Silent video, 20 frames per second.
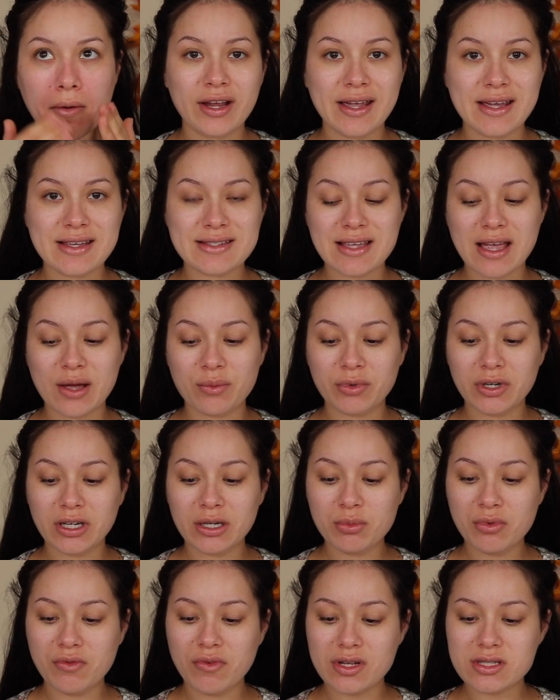Okay guys, and um, we're
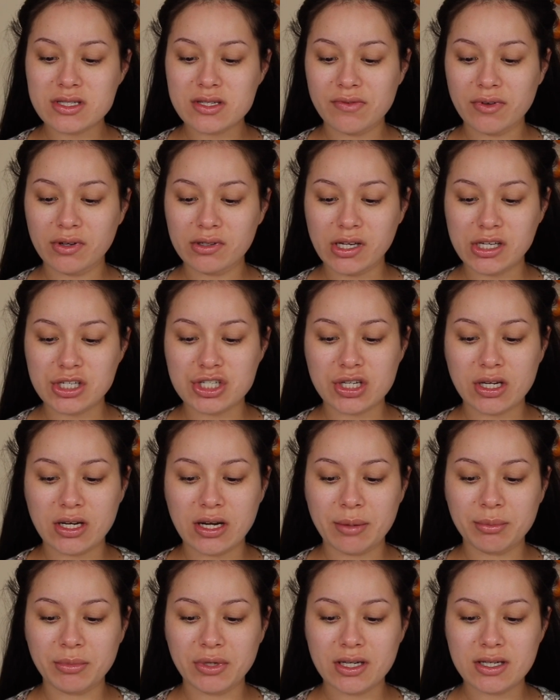gonna move on to foundation.
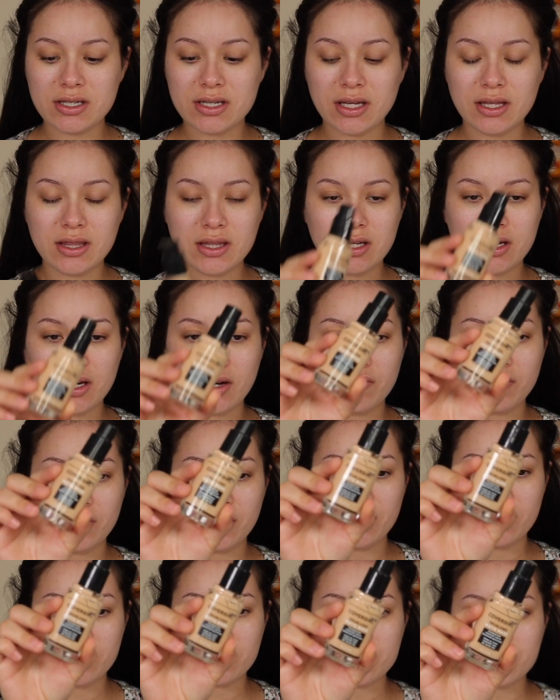I'm gonna take the
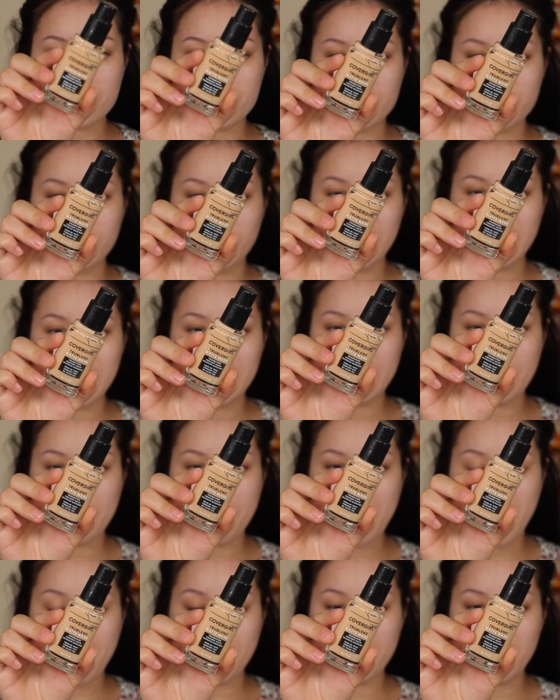CoverGirl True Blend
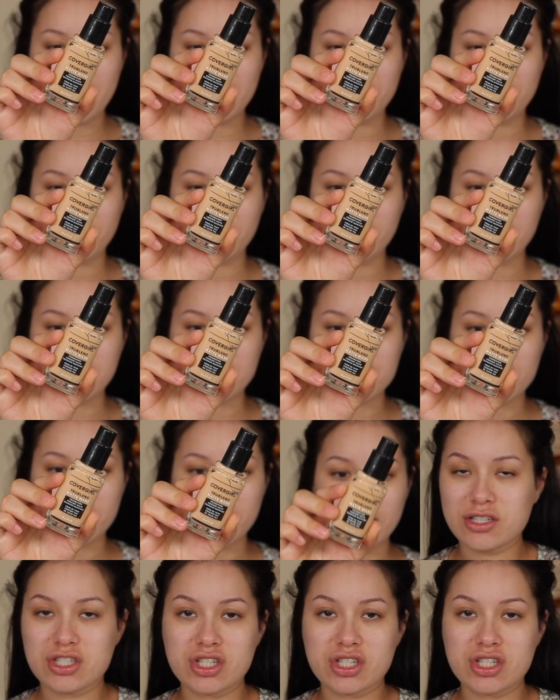Matte Make Foundation.